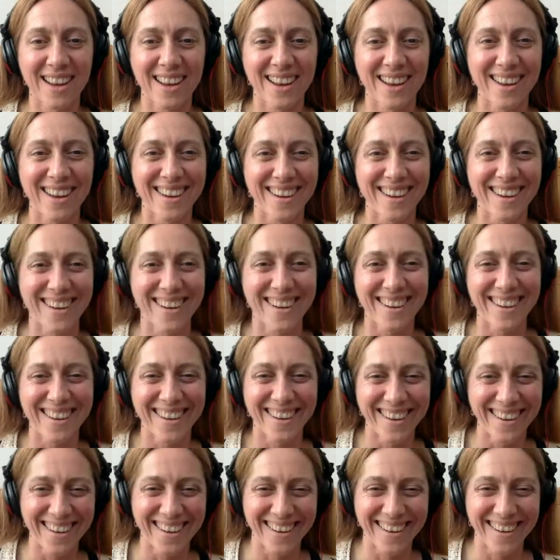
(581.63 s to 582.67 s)

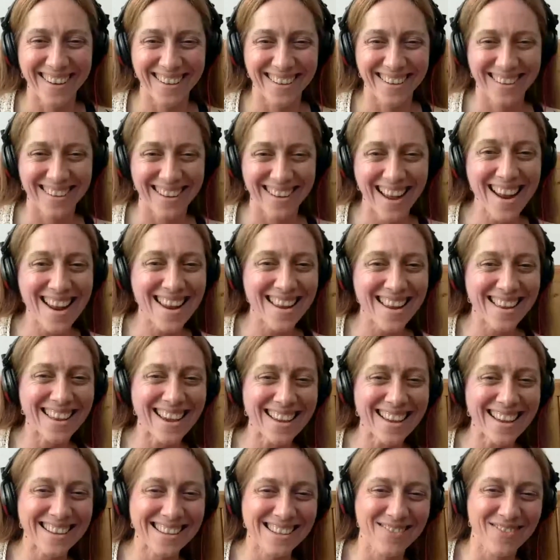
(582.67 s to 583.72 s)
Hey,
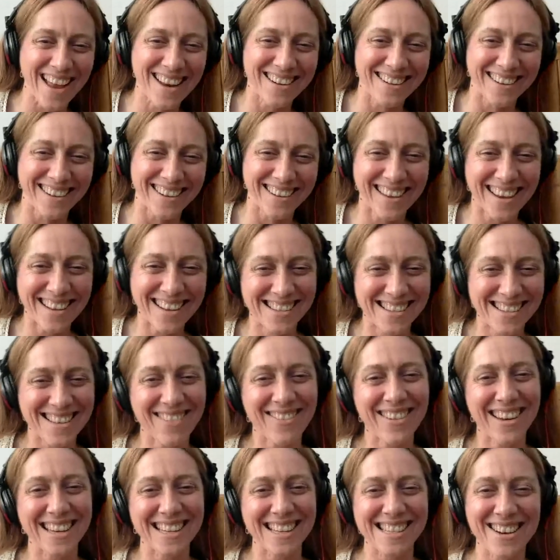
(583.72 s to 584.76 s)
that's better.
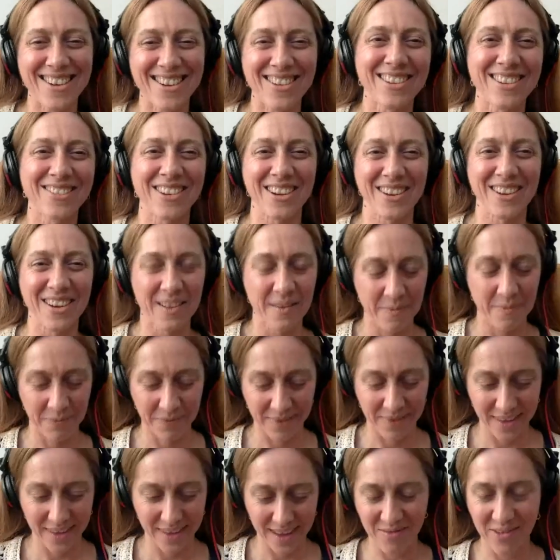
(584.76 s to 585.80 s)
Then we can see all of you.
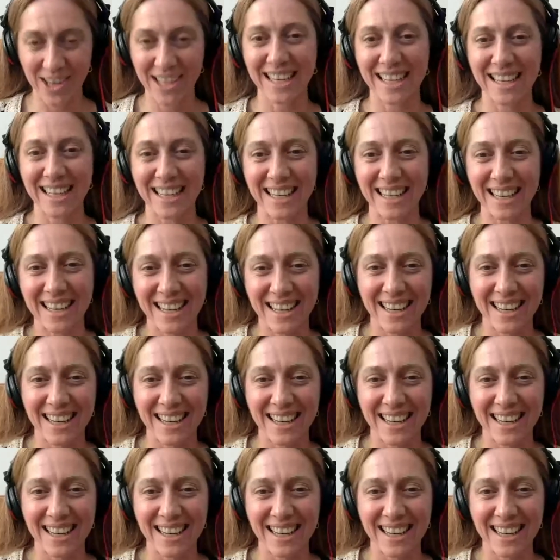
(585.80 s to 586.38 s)
Brilliant.